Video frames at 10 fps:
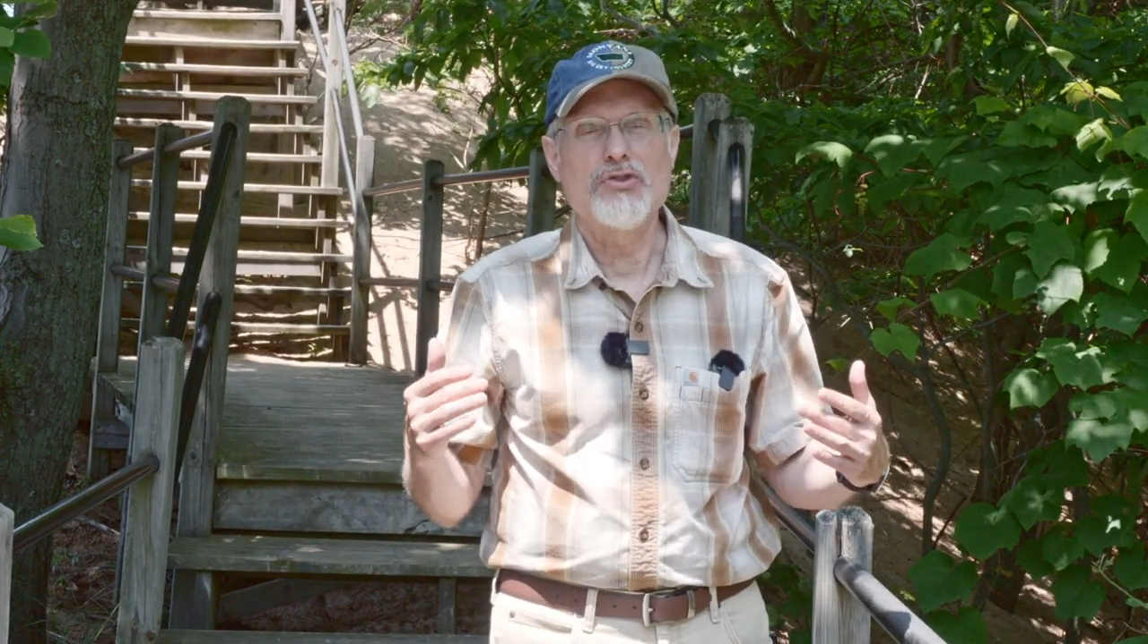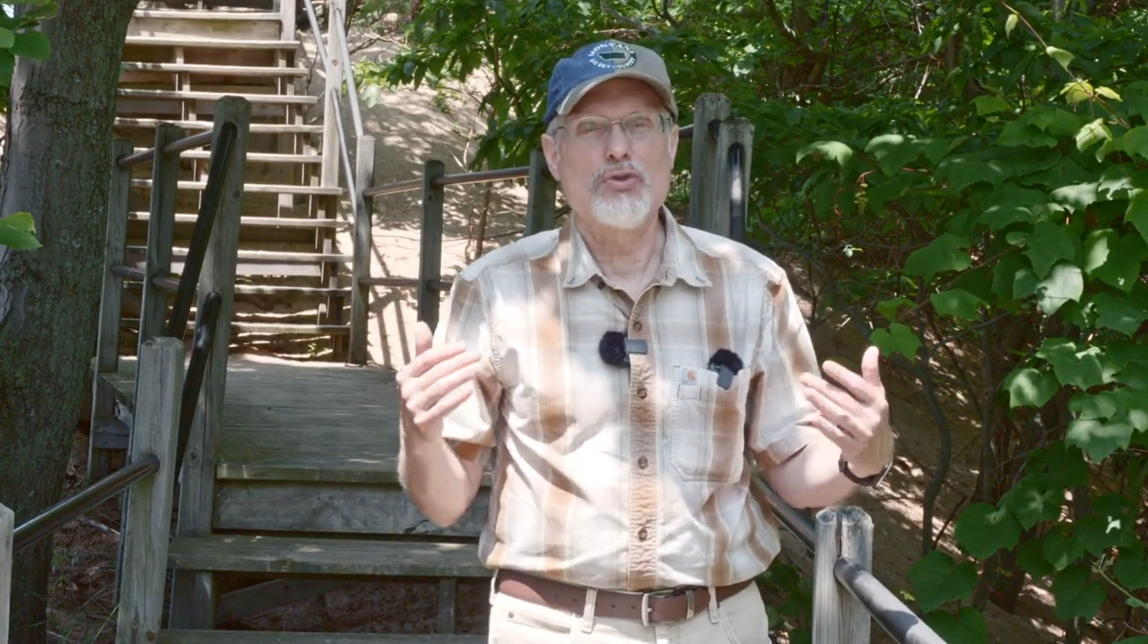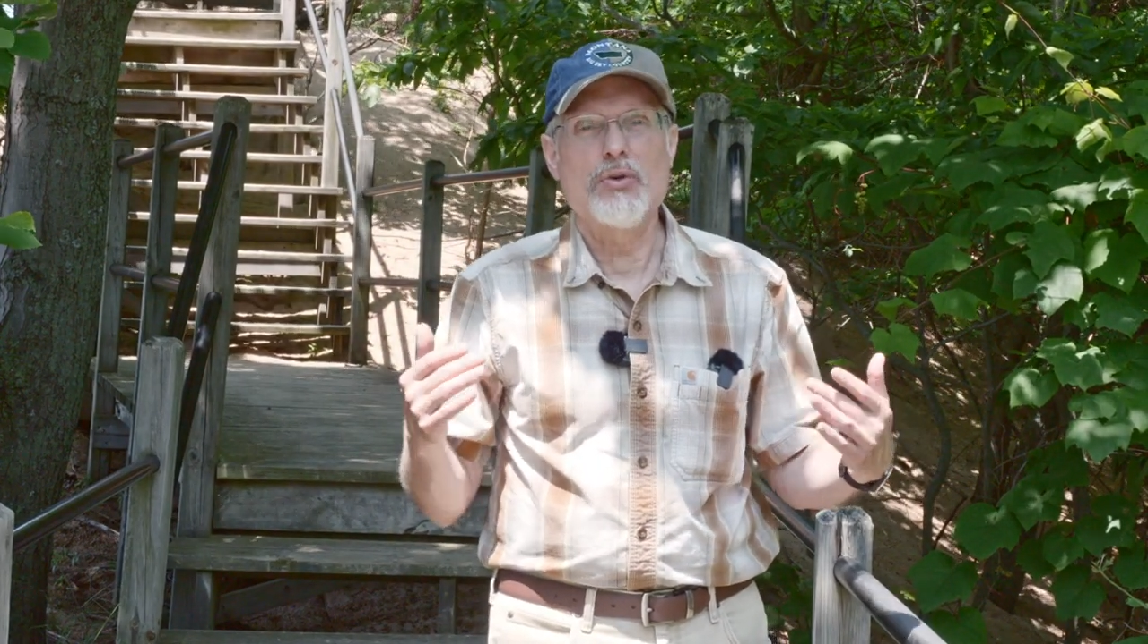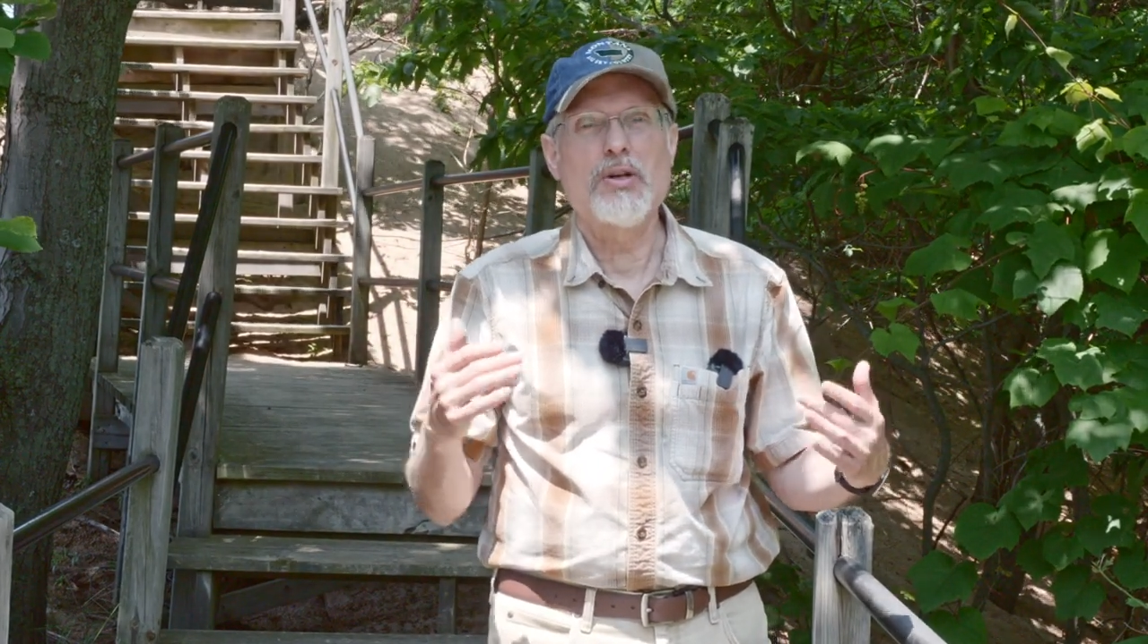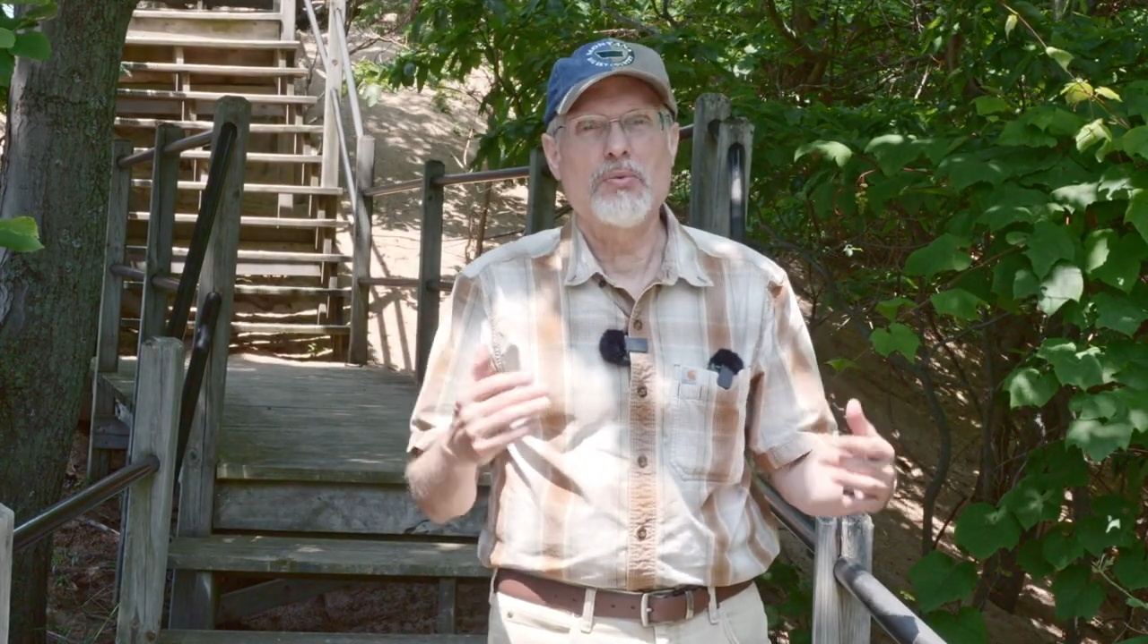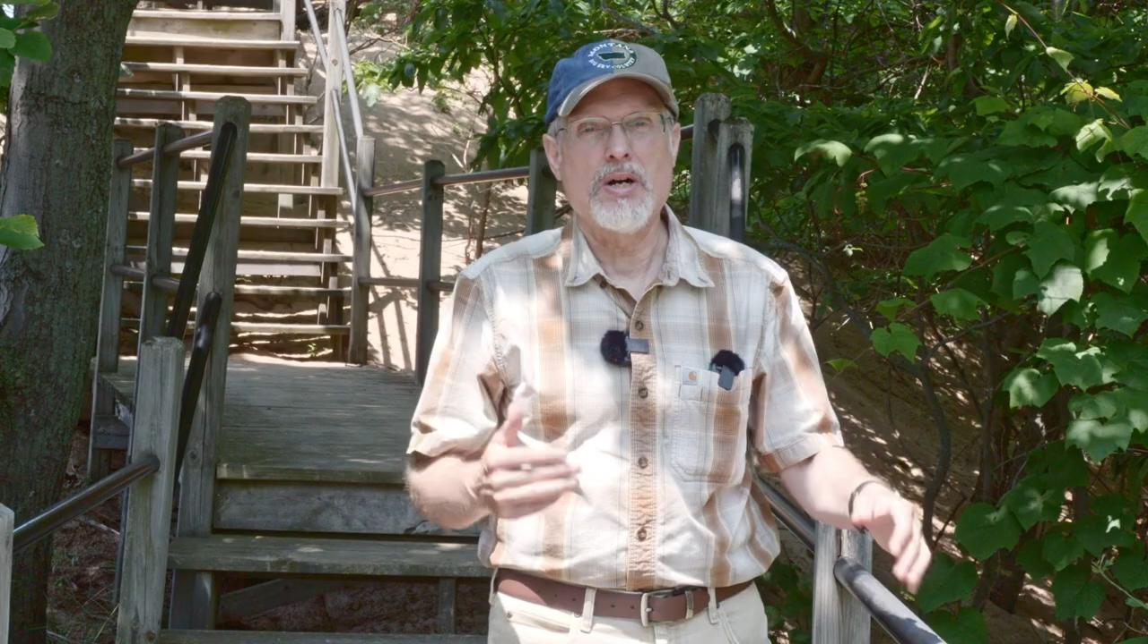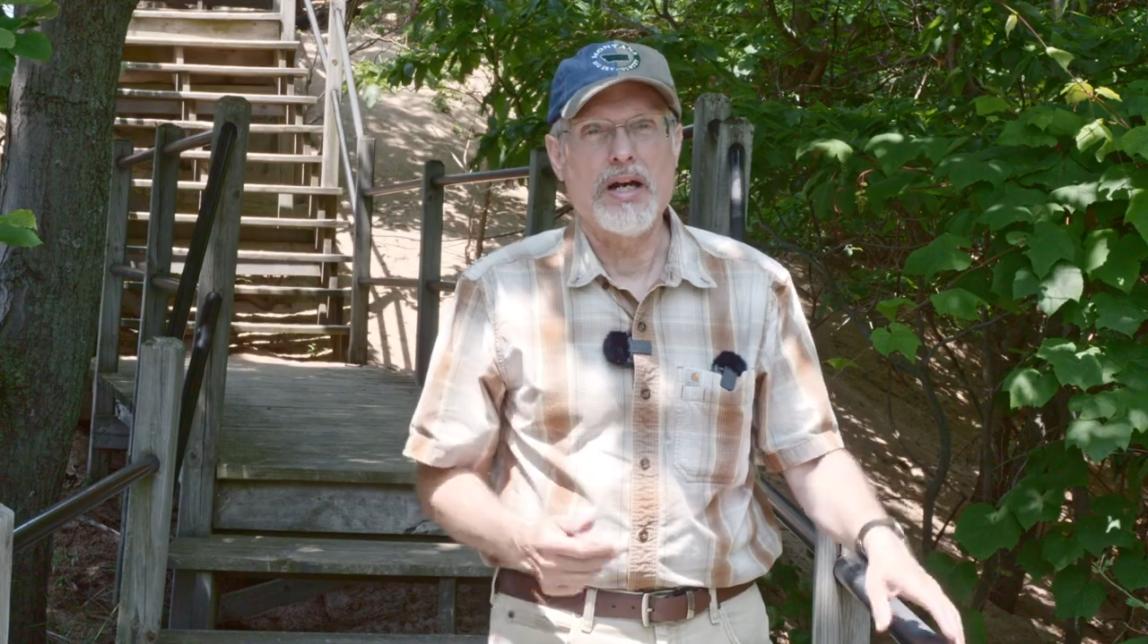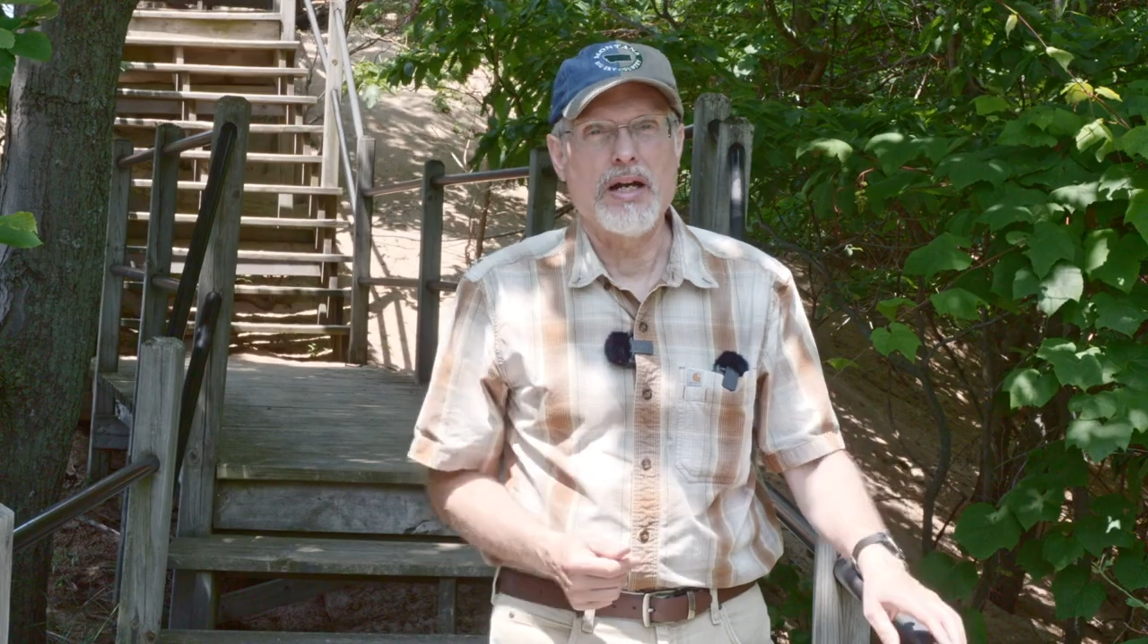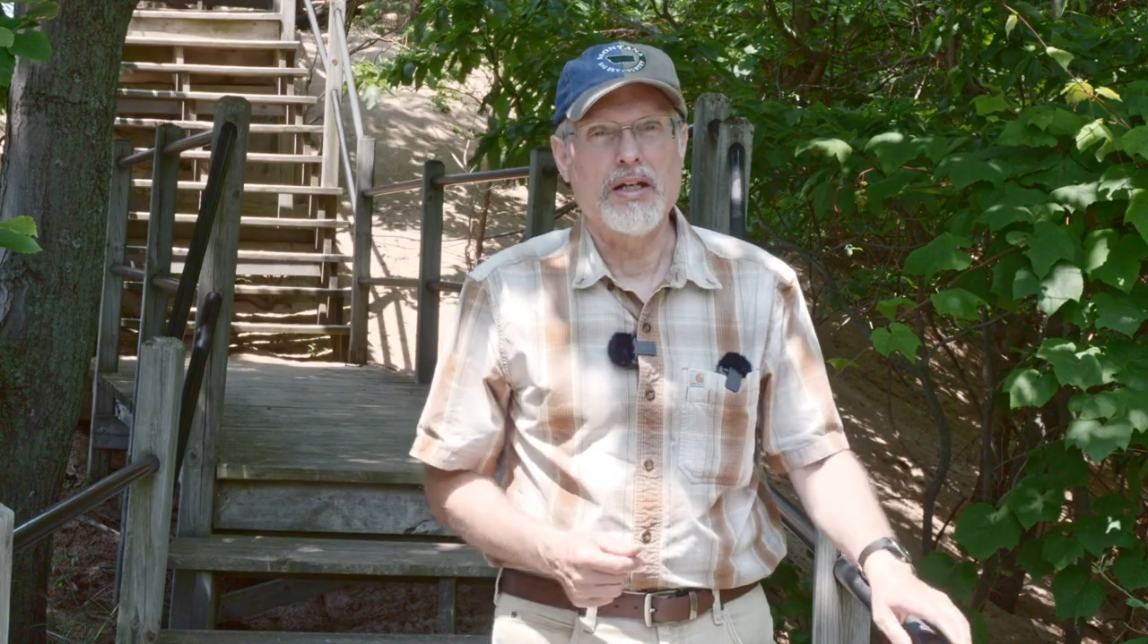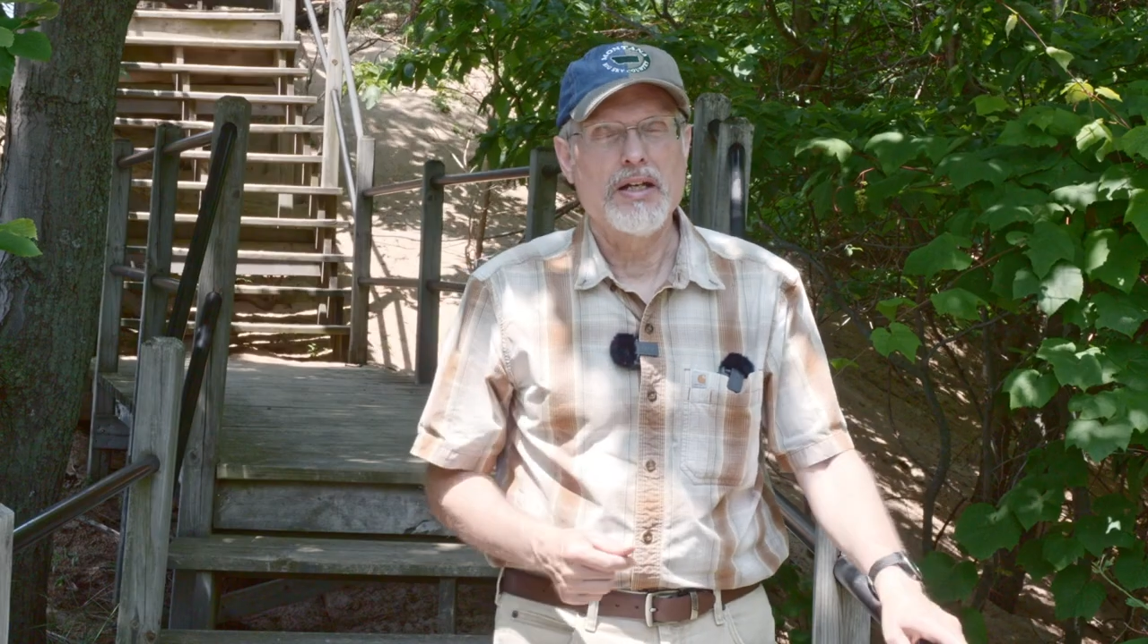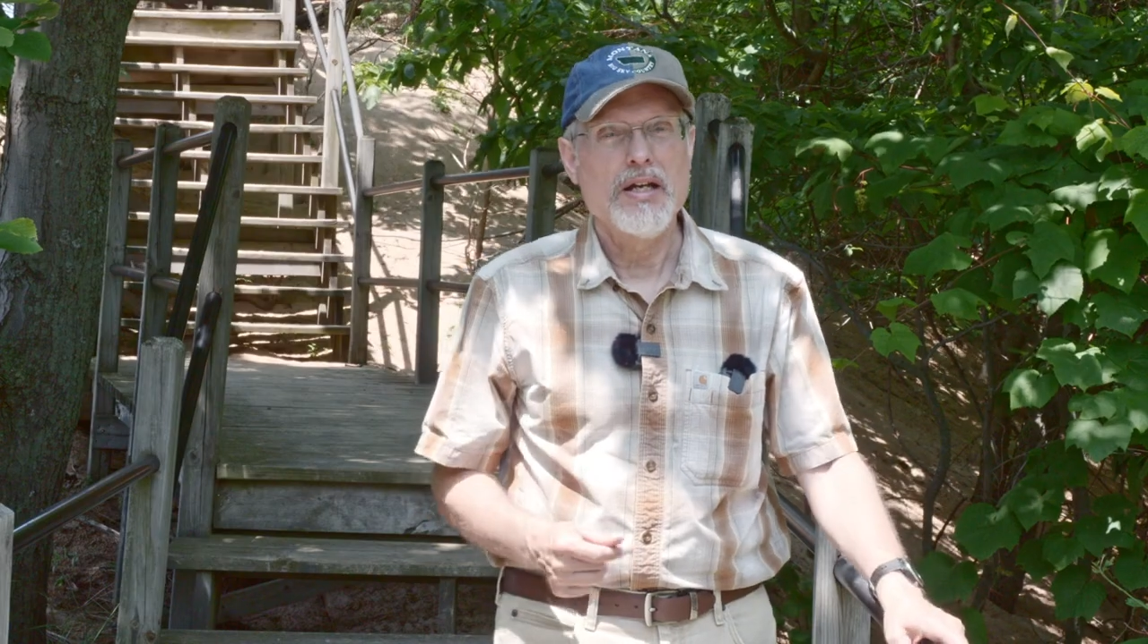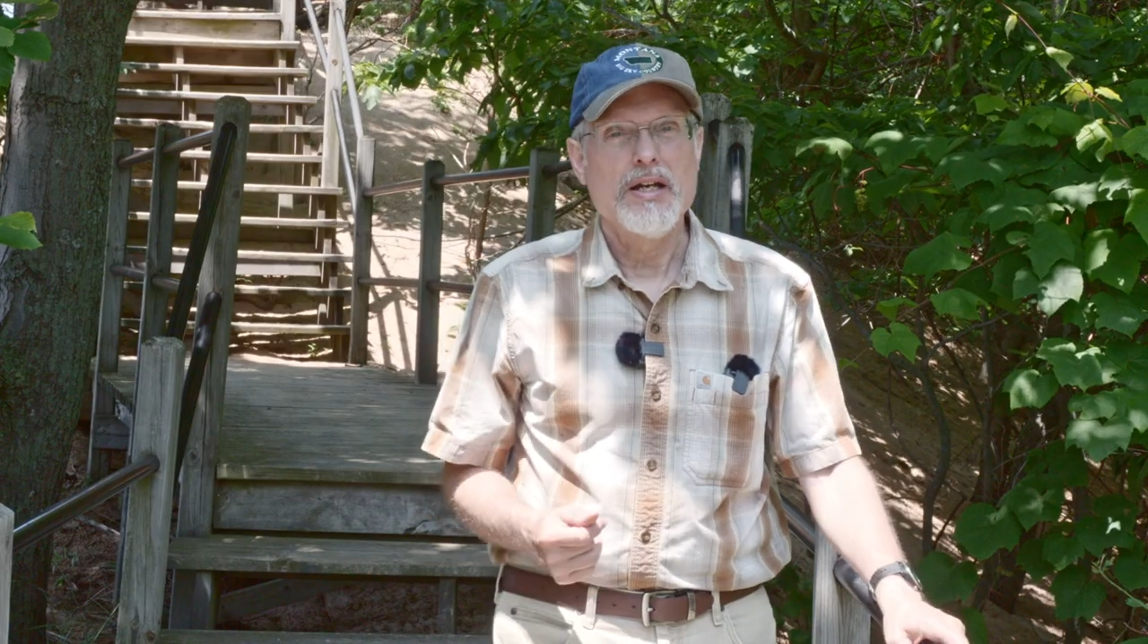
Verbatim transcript: joyride